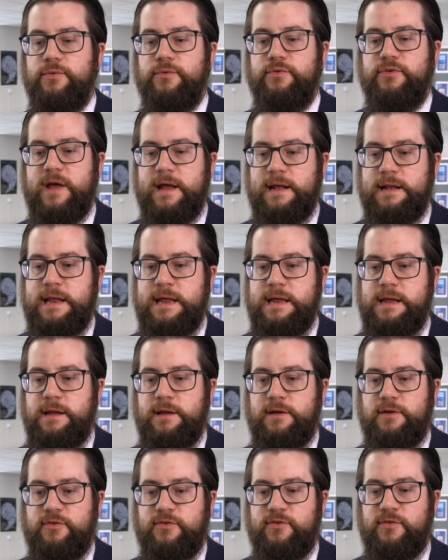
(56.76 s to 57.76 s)

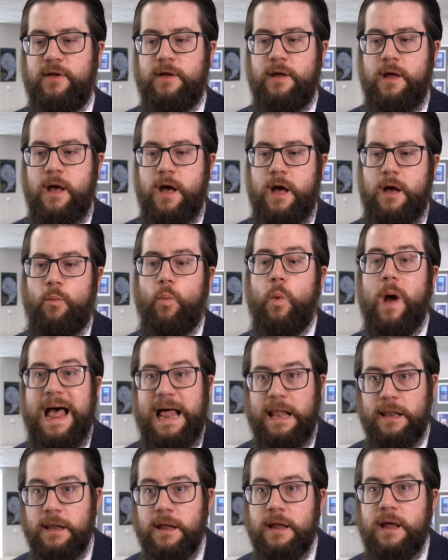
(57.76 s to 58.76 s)
techniques
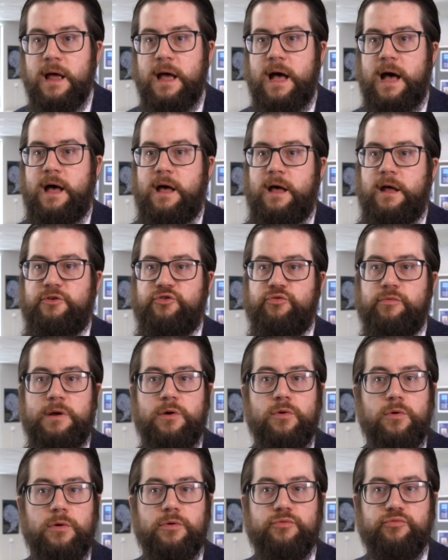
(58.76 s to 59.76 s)
well, to
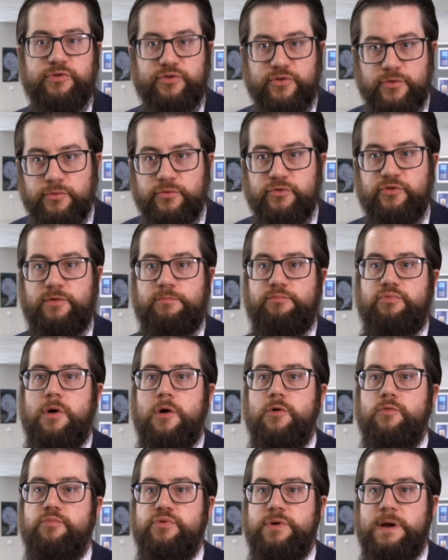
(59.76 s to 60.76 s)
record results
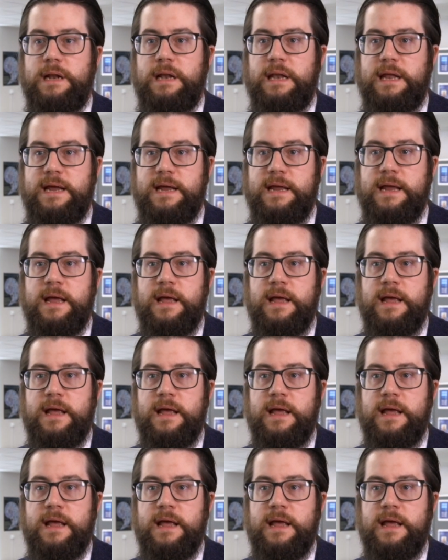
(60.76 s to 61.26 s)
appropriately,